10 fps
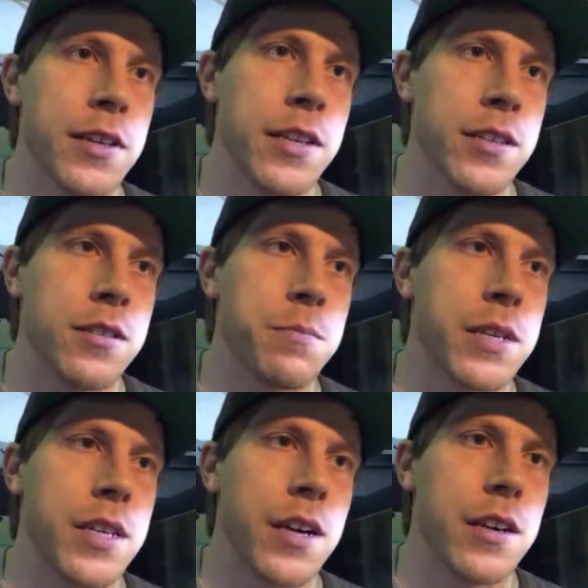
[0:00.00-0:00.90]
on this
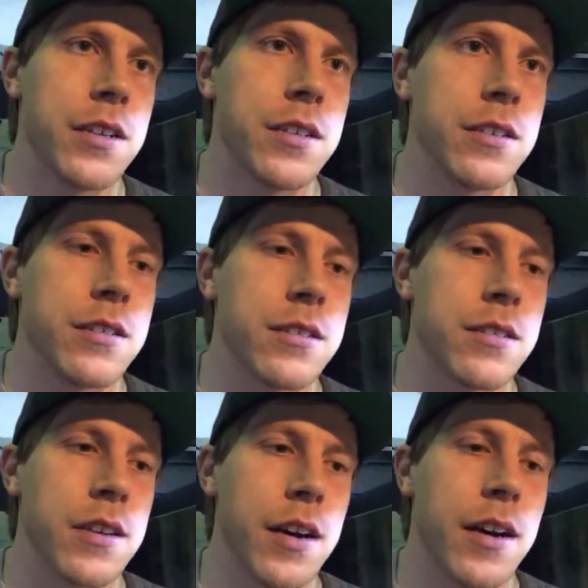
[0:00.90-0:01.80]

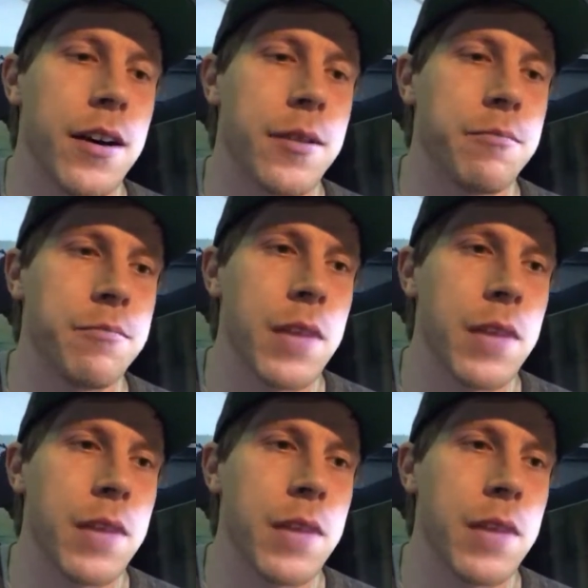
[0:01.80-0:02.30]
because, um,